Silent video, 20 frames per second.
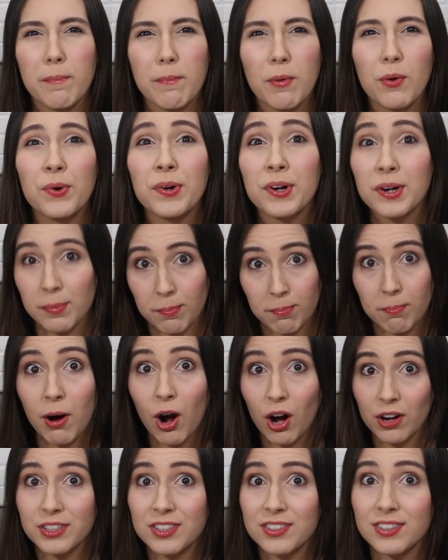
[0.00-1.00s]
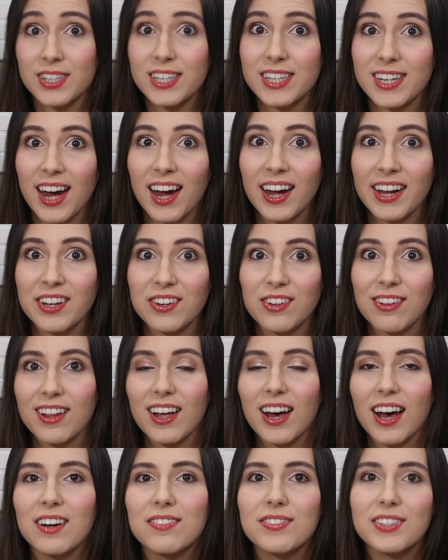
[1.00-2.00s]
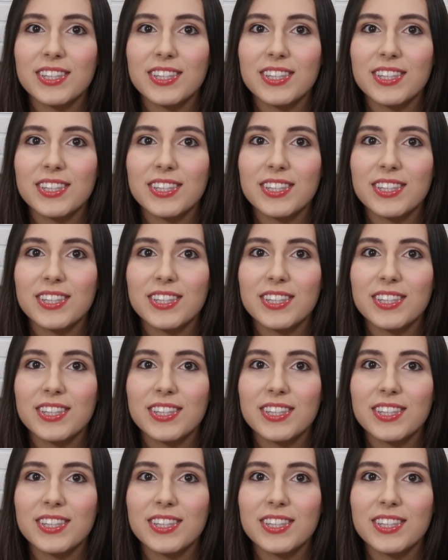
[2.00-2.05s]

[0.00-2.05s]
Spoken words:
more modern style of